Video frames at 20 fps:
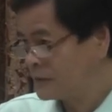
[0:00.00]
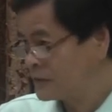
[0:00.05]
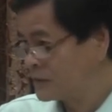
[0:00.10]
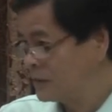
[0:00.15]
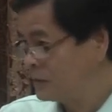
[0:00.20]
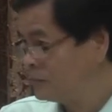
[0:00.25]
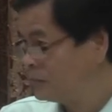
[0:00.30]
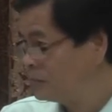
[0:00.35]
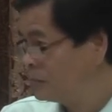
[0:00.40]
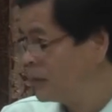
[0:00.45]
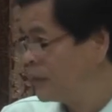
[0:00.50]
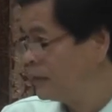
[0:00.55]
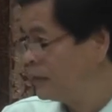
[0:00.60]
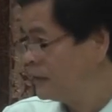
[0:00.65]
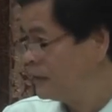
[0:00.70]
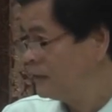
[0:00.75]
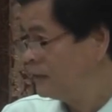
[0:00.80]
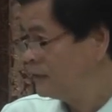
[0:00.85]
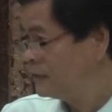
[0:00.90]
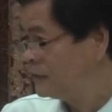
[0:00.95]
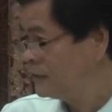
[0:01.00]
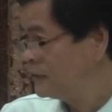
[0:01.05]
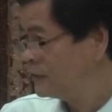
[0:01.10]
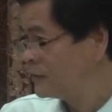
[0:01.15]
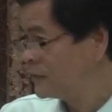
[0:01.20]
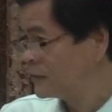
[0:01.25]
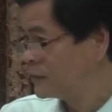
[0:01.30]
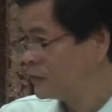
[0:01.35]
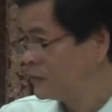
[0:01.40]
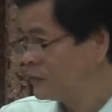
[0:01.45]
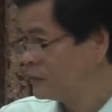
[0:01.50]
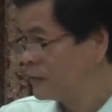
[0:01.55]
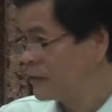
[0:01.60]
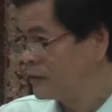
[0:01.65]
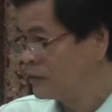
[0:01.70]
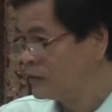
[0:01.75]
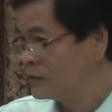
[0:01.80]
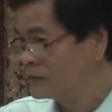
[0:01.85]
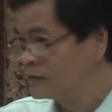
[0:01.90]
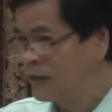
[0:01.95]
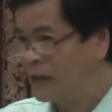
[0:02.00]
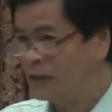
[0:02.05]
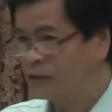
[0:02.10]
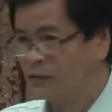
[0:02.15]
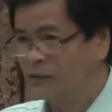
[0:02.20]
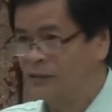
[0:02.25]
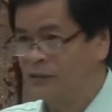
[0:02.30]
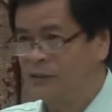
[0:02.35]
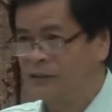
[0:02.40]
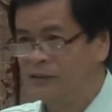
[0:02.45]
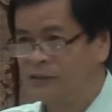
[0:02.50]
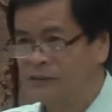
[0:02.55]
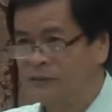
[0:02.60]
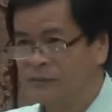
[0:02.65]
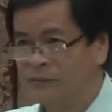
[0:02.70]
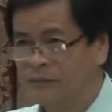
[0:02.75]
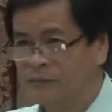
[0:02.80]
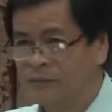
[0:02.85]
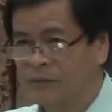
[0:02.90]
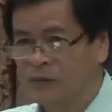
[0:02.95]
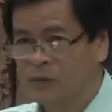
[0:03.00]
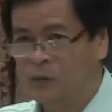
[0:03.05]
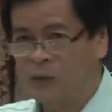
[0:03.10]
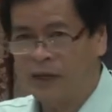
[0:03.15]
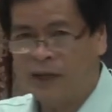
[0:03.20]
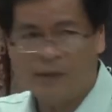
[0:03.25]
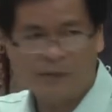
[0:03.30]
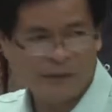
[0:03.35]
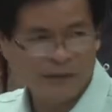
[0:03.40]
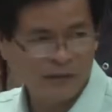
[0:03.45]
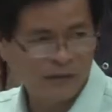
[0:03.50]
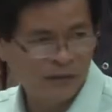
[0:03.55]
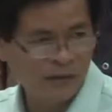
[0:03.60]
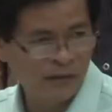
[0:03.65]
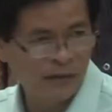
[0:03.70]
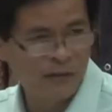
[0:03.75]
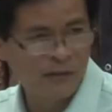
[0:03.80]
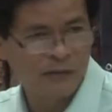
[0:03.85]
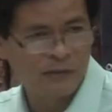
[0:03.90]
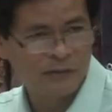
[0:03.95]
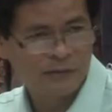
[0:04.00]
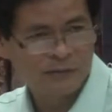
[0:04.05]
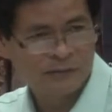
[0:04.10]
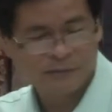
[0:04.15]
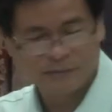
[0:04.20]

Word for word: some pill given to you by your doctor? What happened to you?